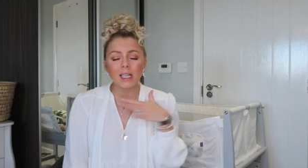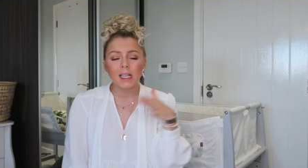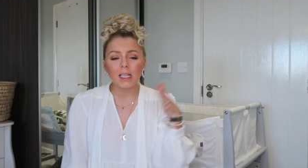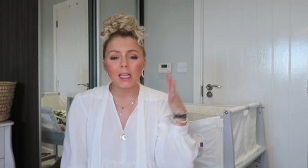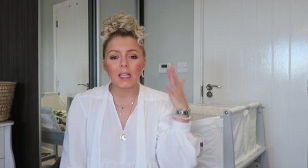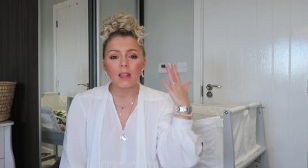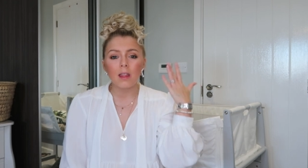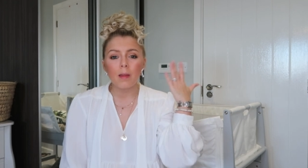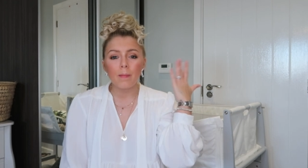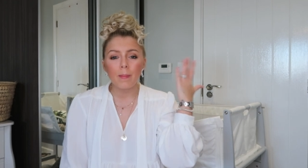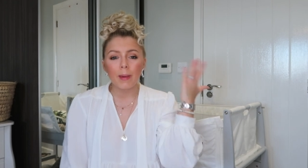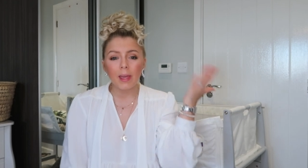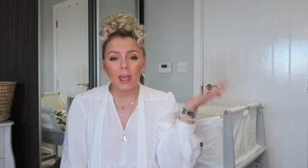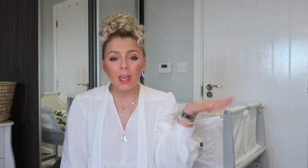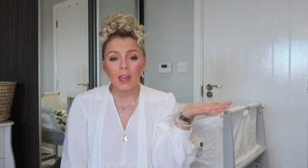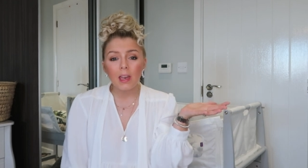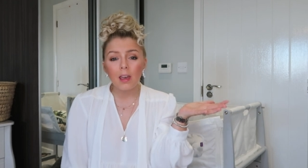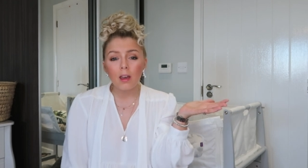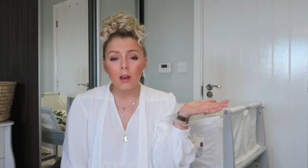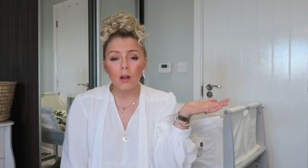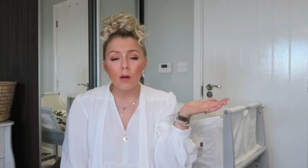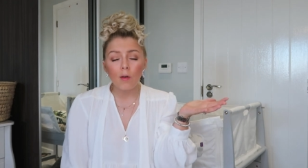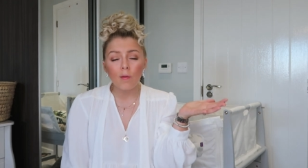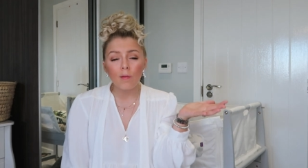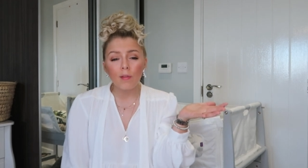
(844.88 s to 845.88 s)
said in the
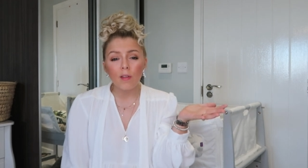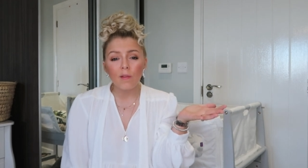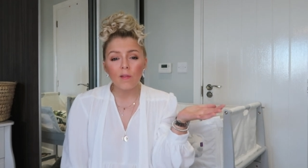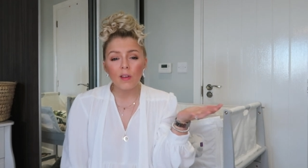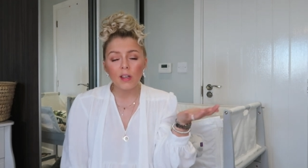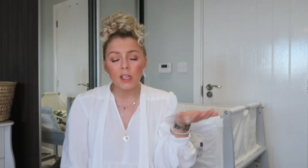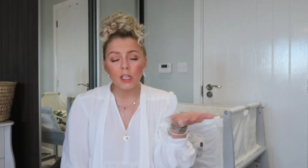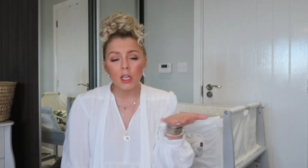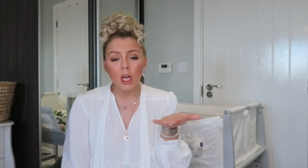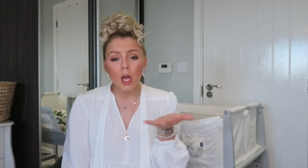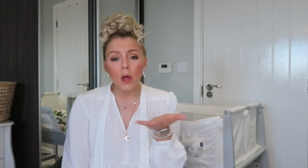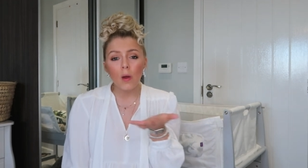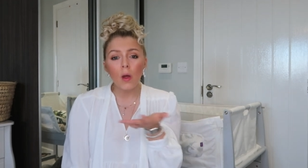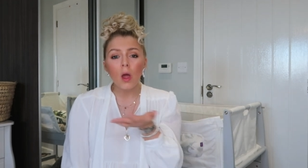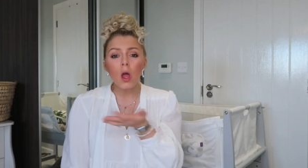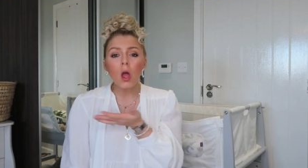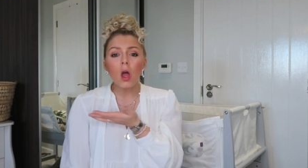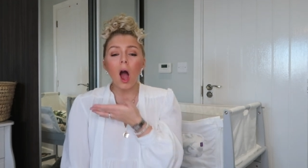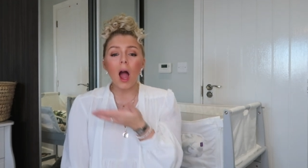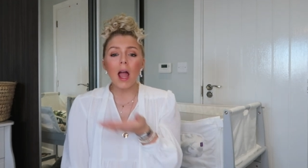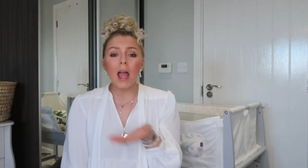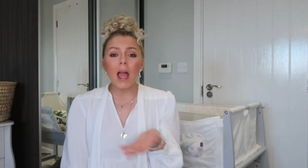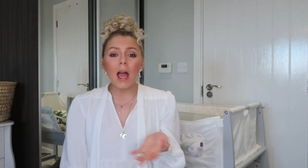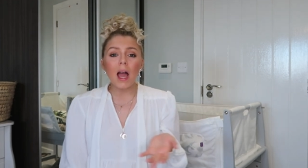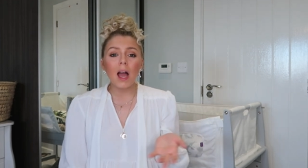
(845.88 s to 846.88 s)
beginning of the video,
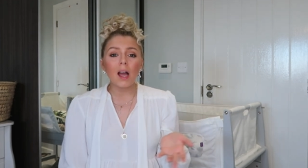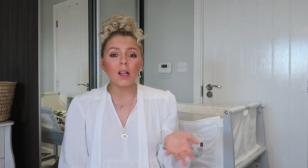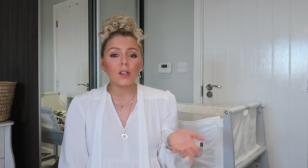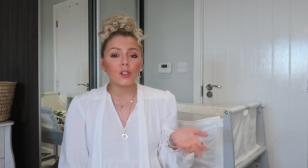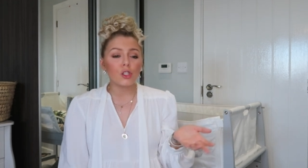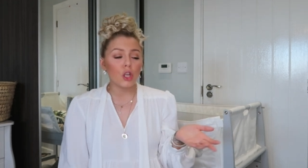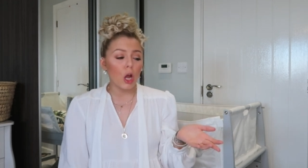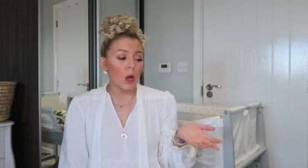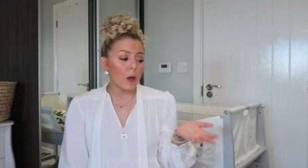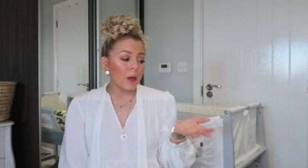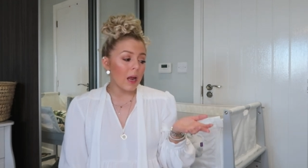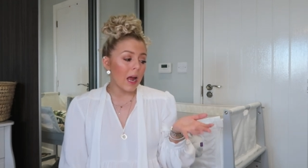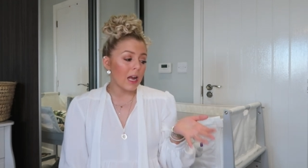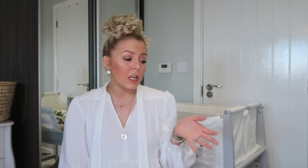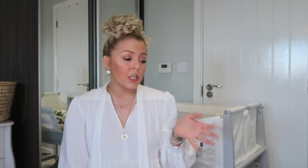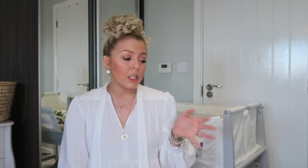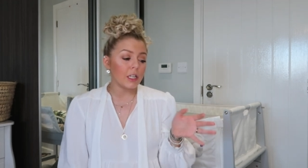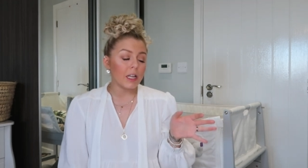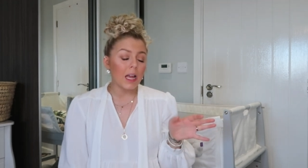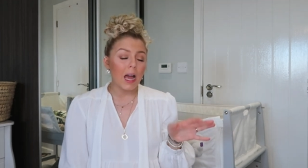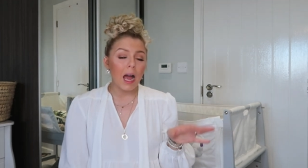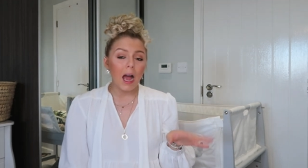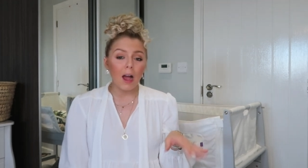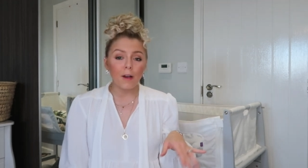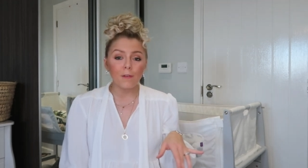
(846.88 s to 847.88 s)
I don't
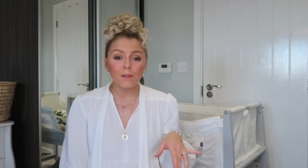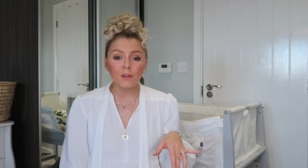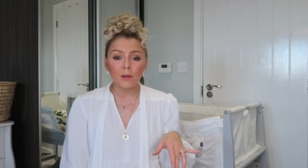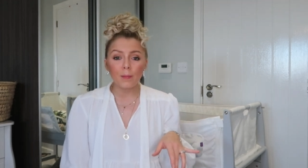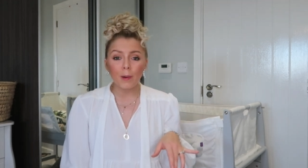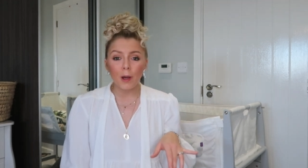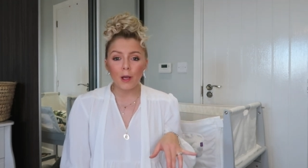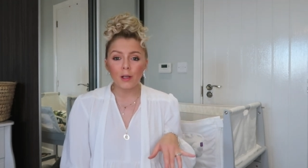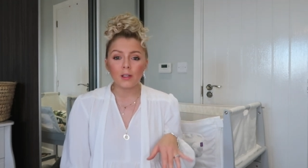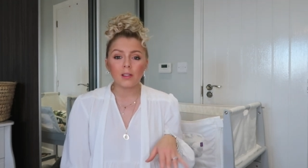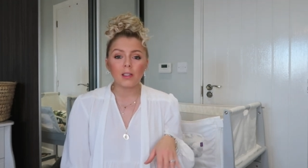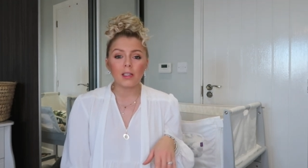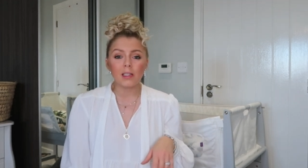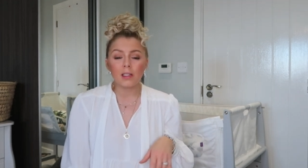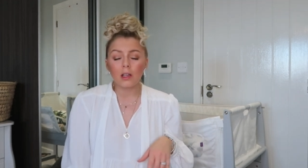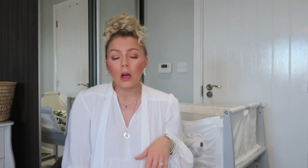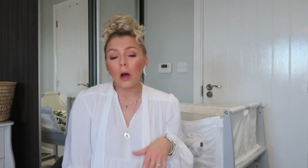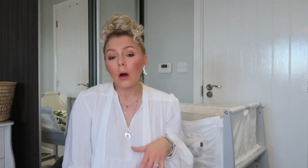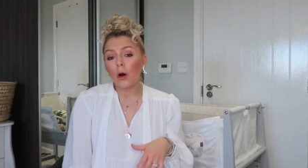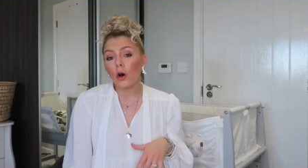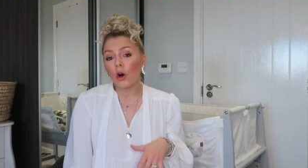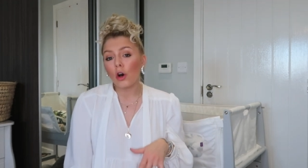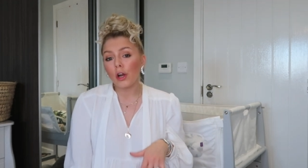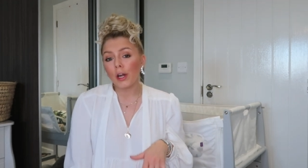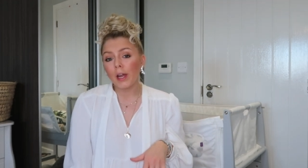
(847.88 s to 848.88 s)
actually have to post these
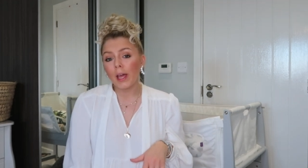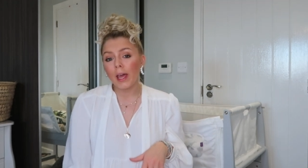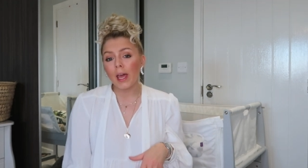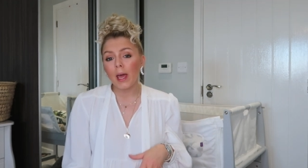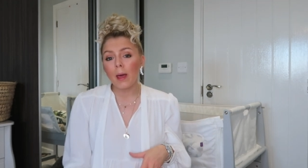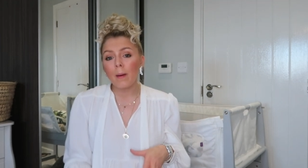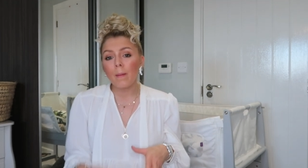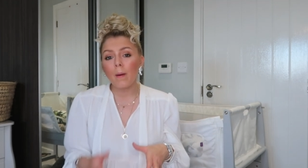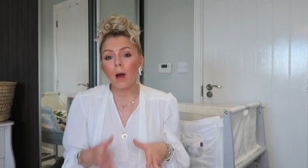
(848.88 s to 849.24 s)
up on here,